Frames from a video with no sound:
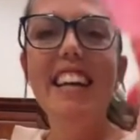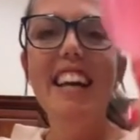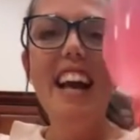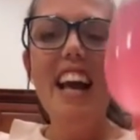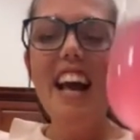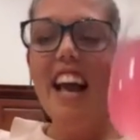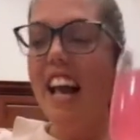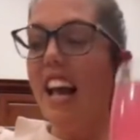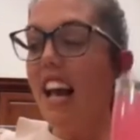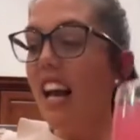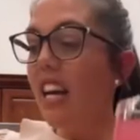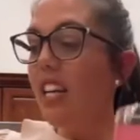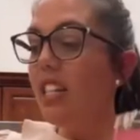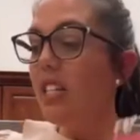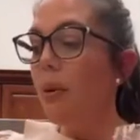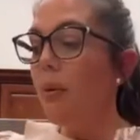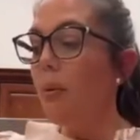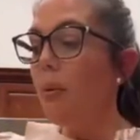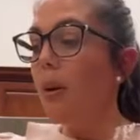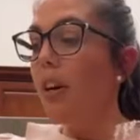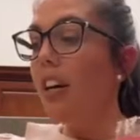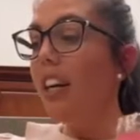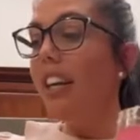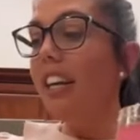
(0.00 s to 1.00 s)

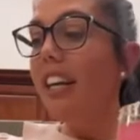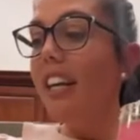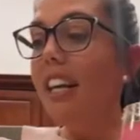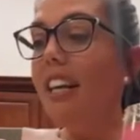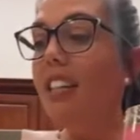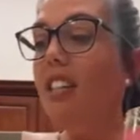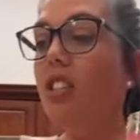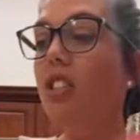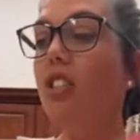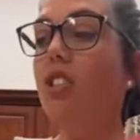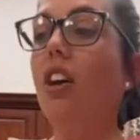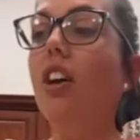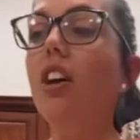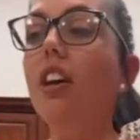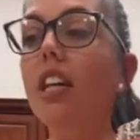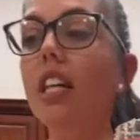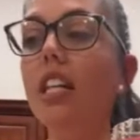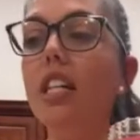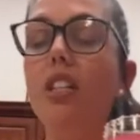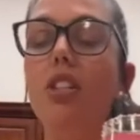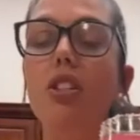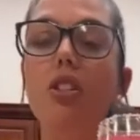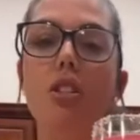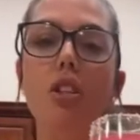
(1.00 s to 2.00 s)
And we're gonna get
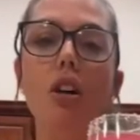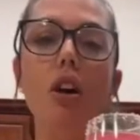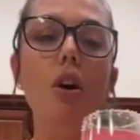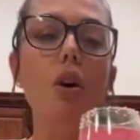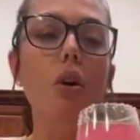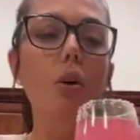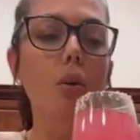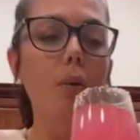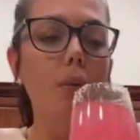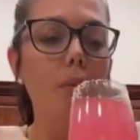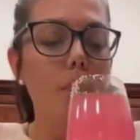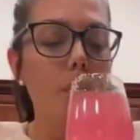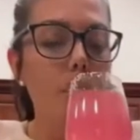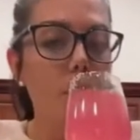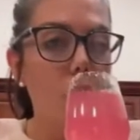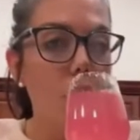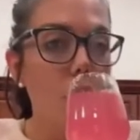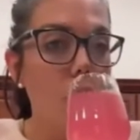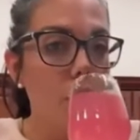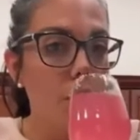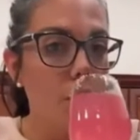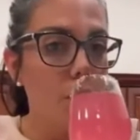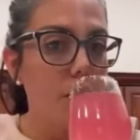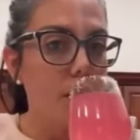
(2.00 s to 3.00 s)
started. So
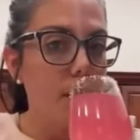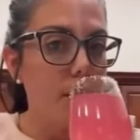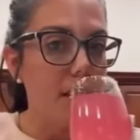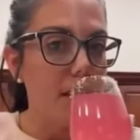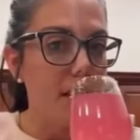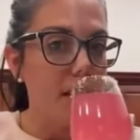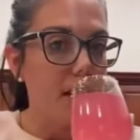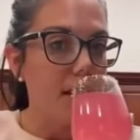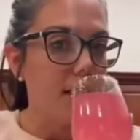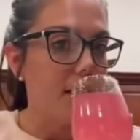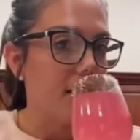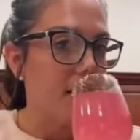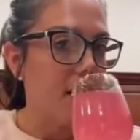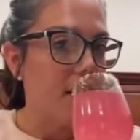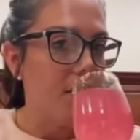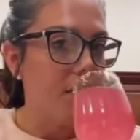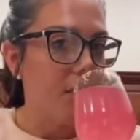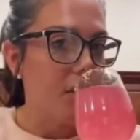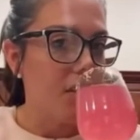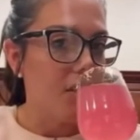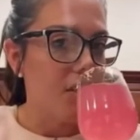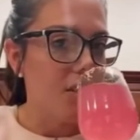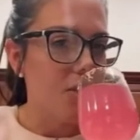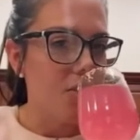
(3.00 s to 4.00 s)
let me take a sip
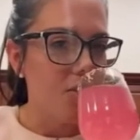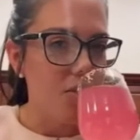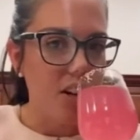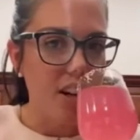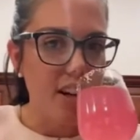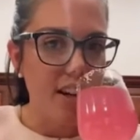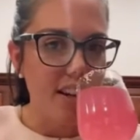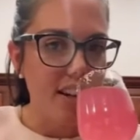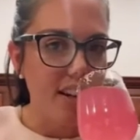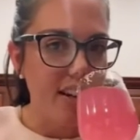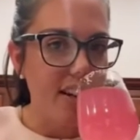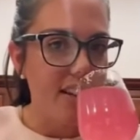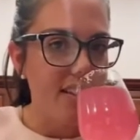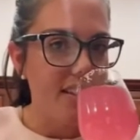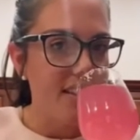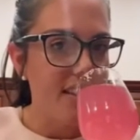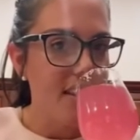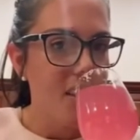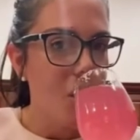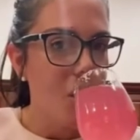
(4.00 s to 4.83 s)
first and try it, I guess.